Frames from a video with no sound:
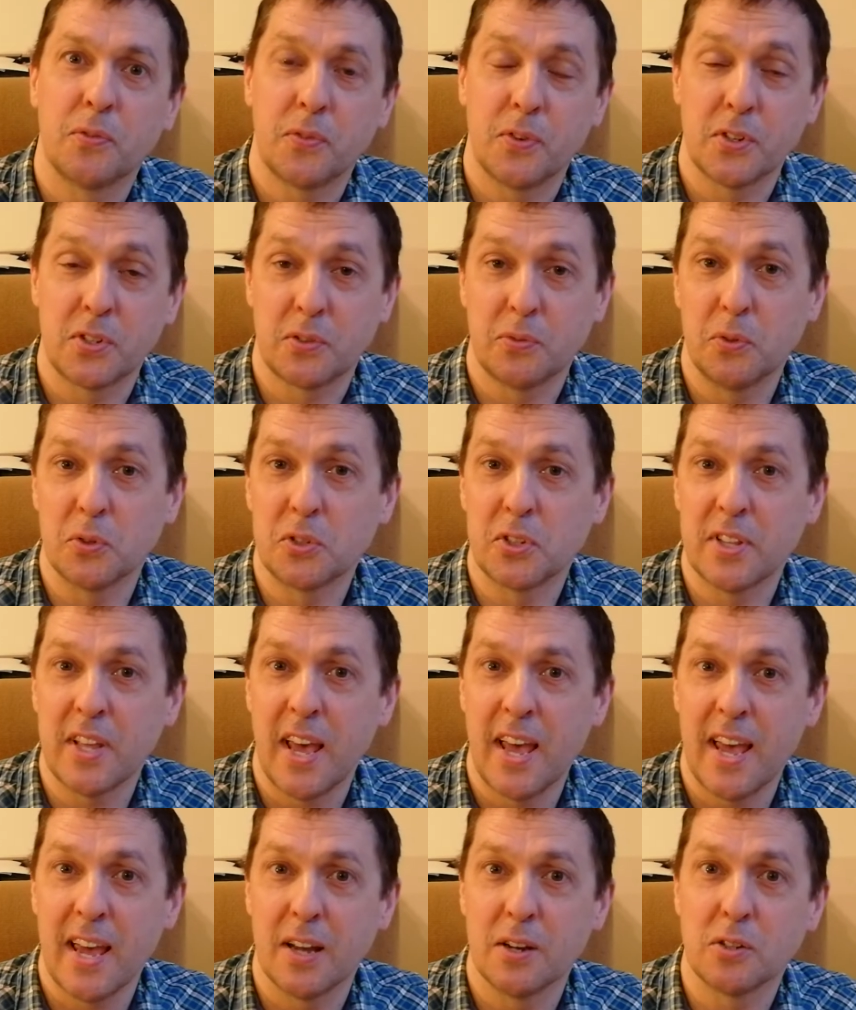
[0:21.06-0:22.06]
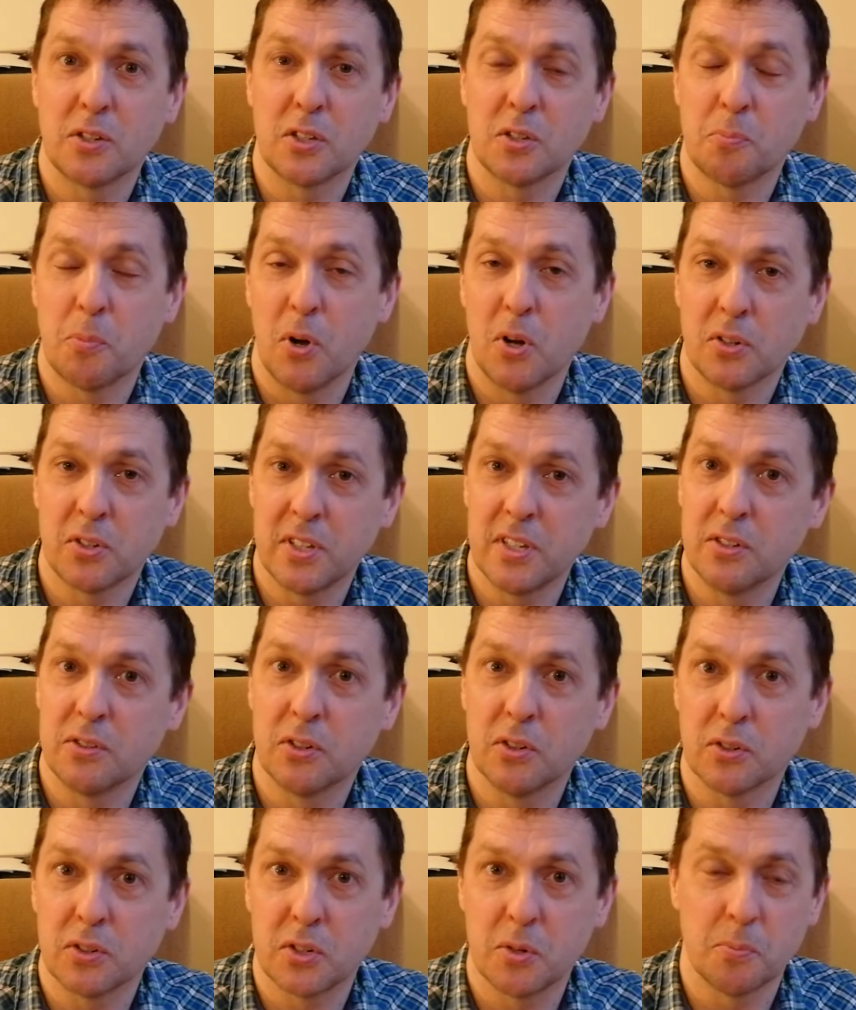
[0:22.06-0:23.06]
first of all, to their house as part of the
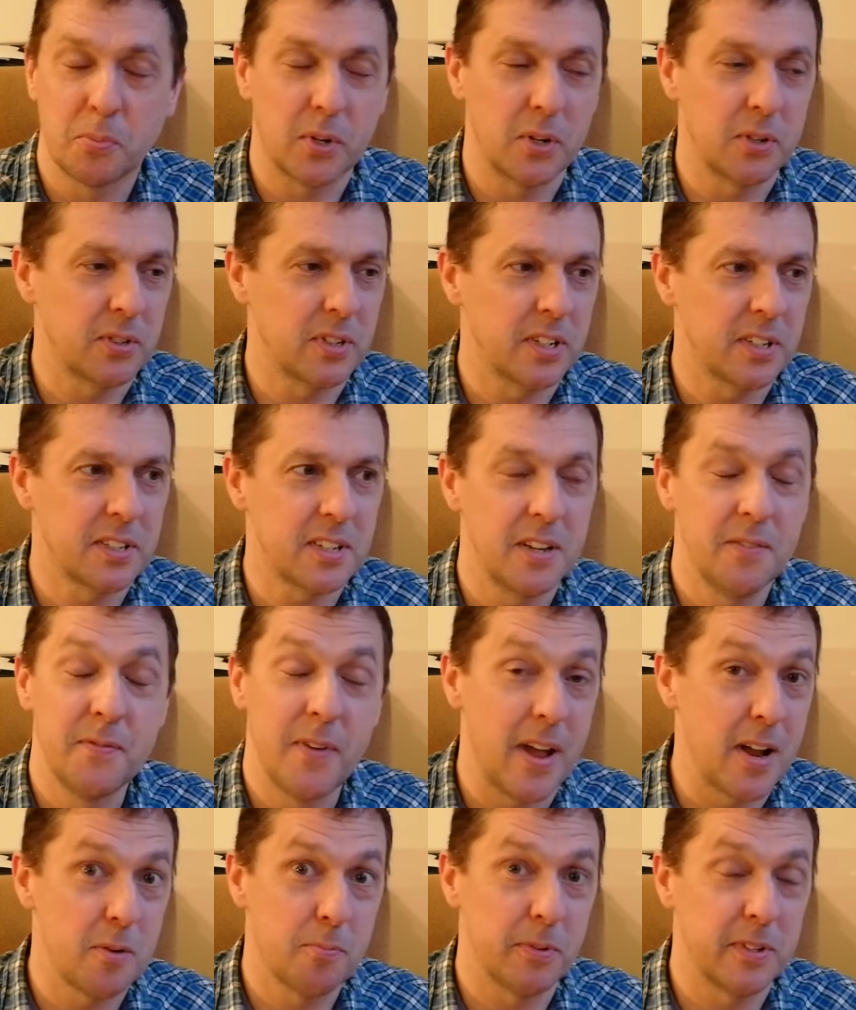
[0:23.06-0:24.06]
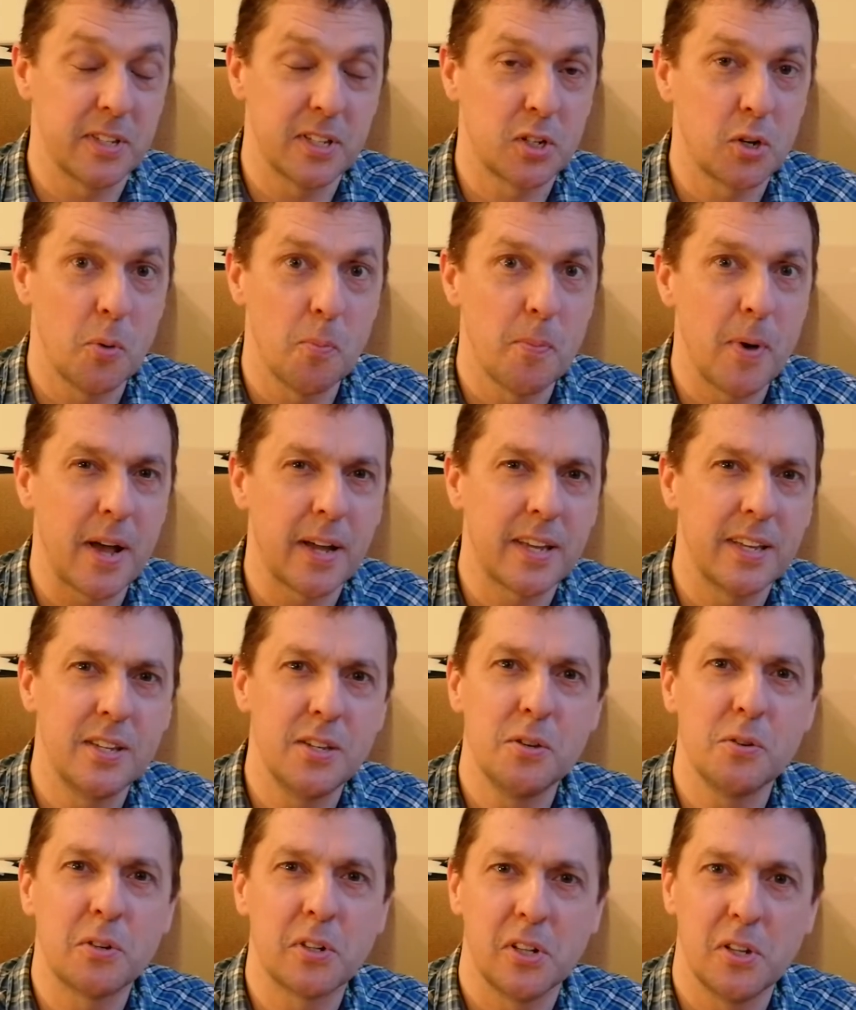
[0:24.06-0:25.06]
introduction process, invariably they come back in
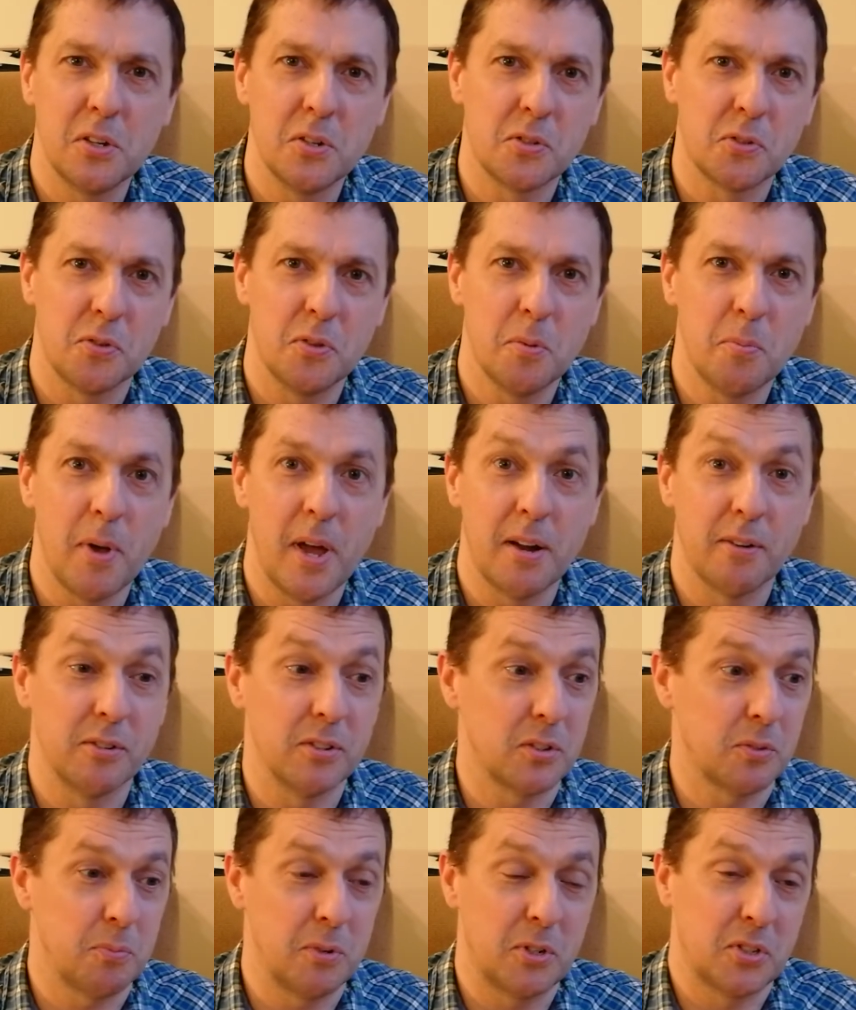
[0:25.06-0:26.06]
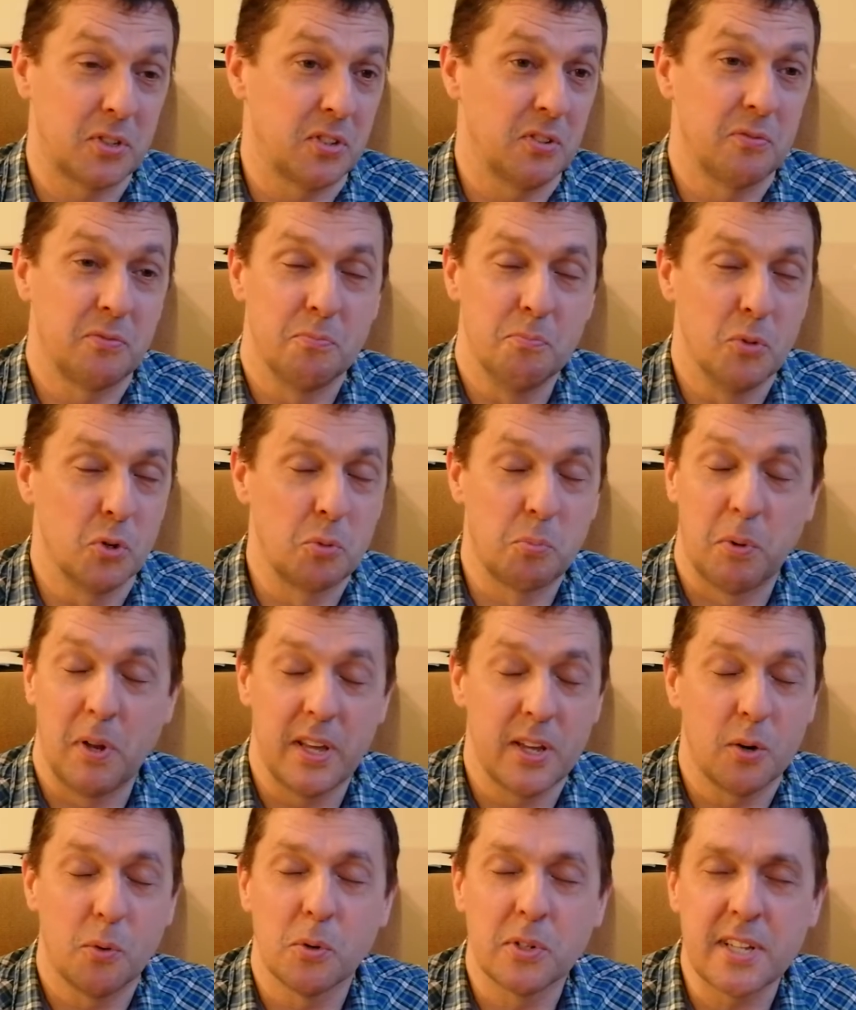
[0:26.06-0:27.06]
new clothes from the parents because of mud
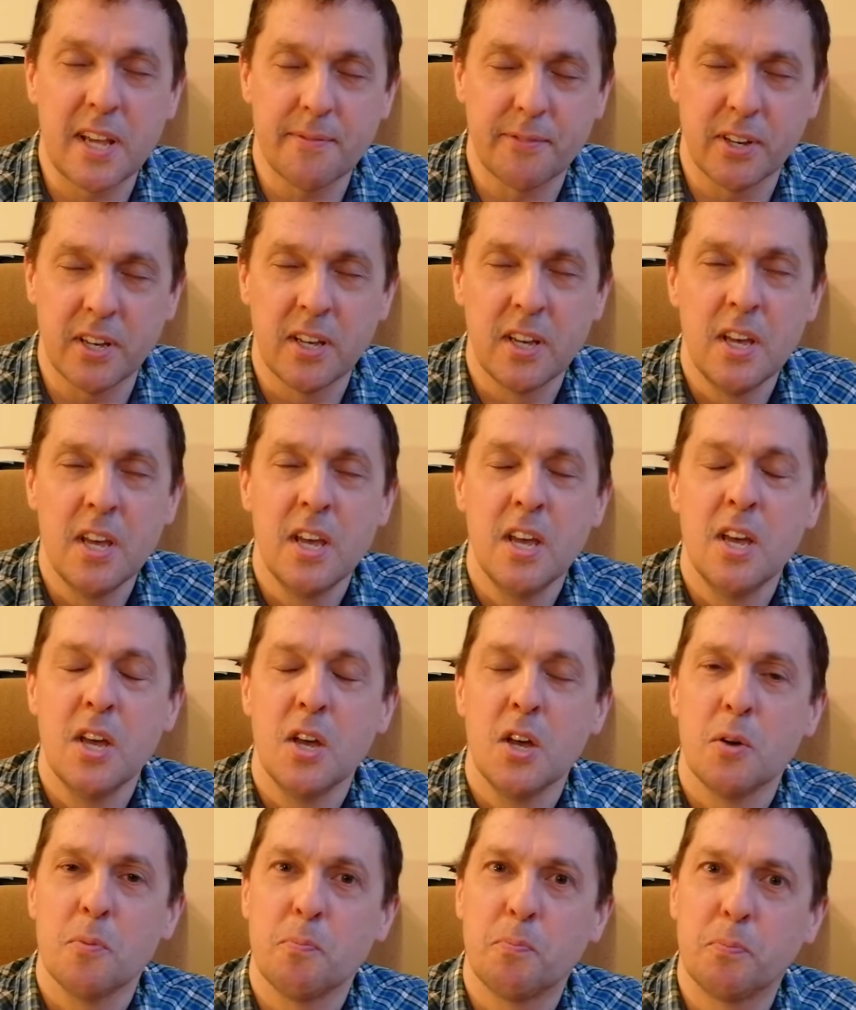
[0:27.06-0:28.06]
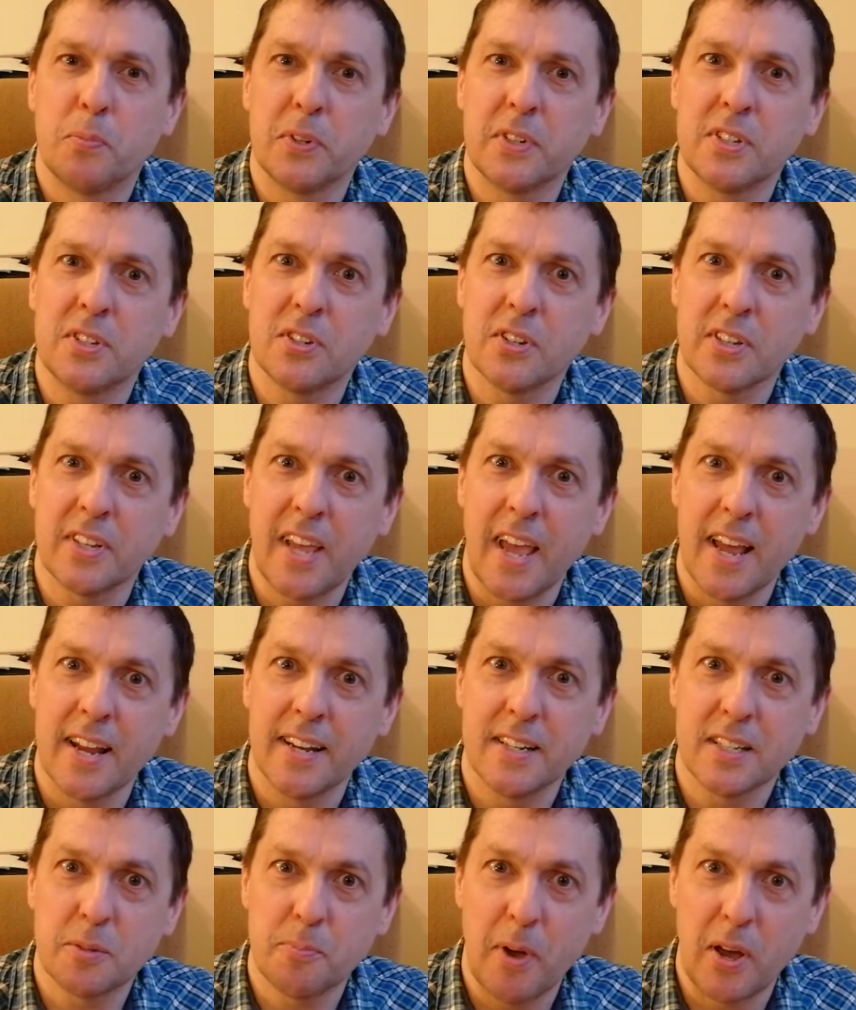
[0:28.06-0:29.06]
play or whatever. But it's just, again,
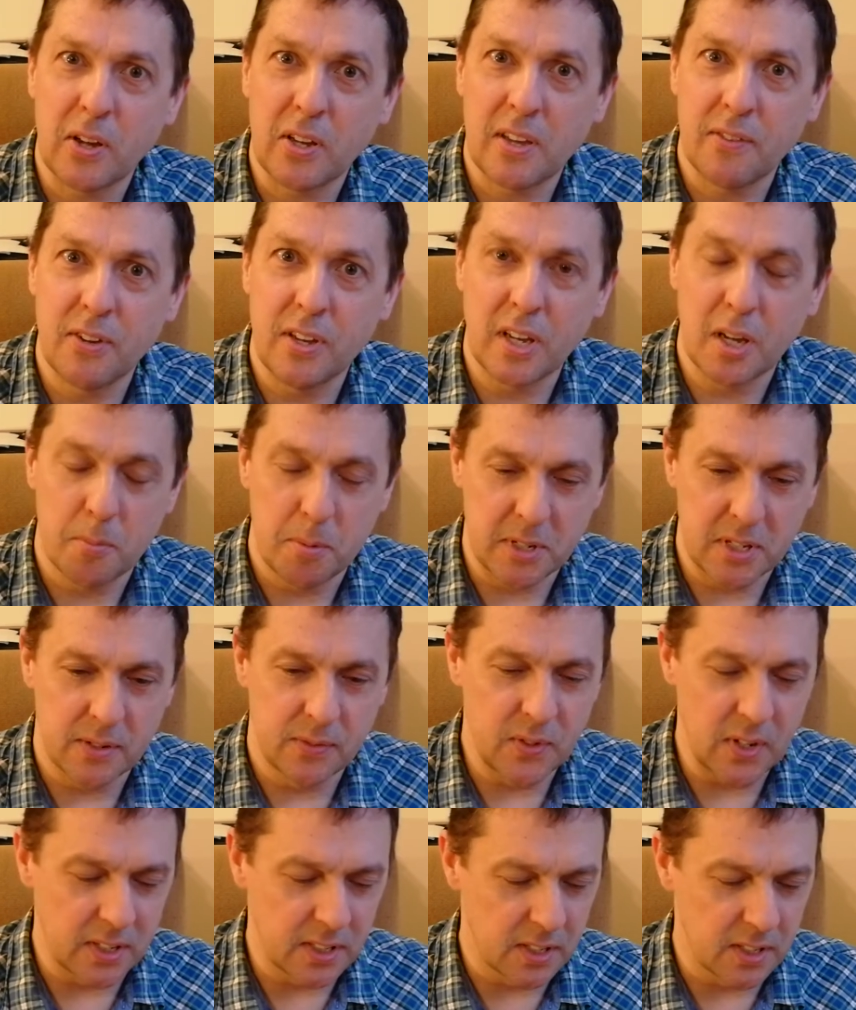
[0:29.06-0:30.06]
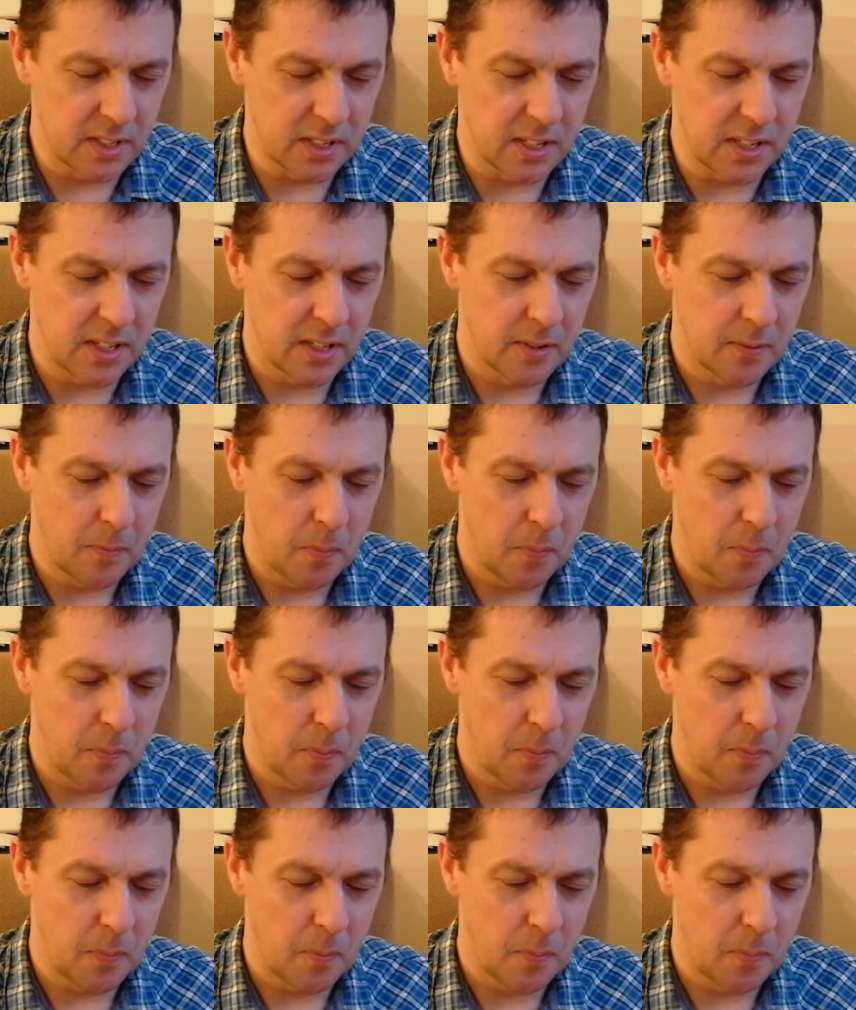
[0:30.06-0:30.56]
it's about giving a bit of dignity.